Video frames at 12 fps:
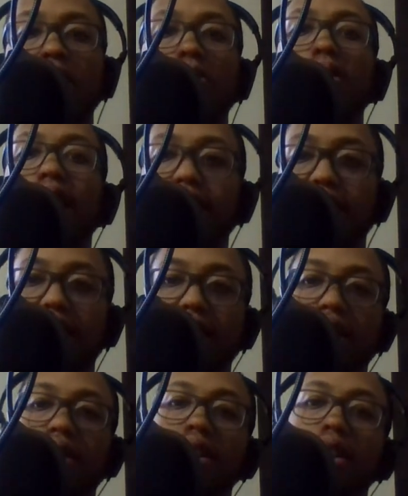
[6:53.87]
right
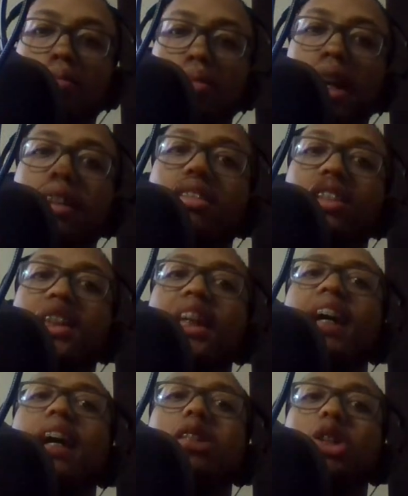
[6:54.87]
there. And the Panthers,
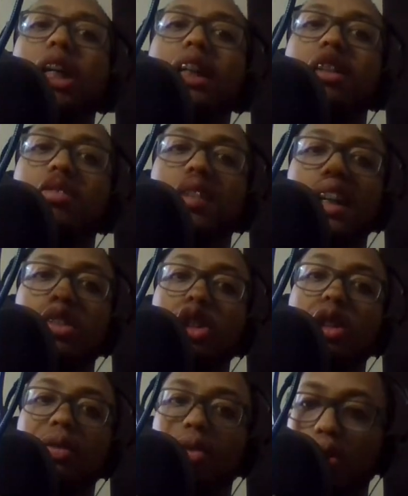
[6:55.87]
they outshot the
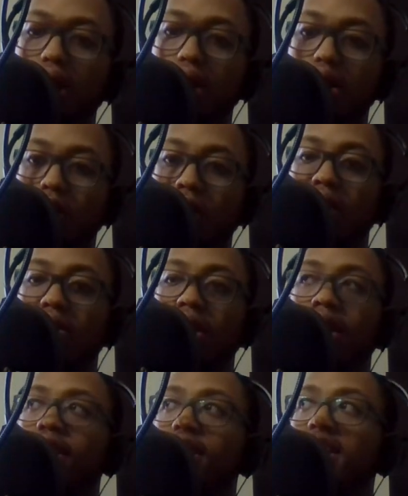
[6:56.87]
Rangers
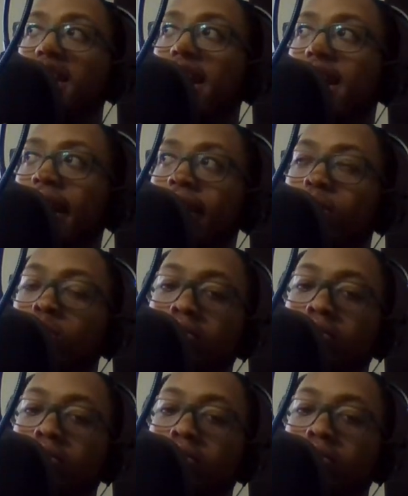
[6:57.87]
40-23 in this game.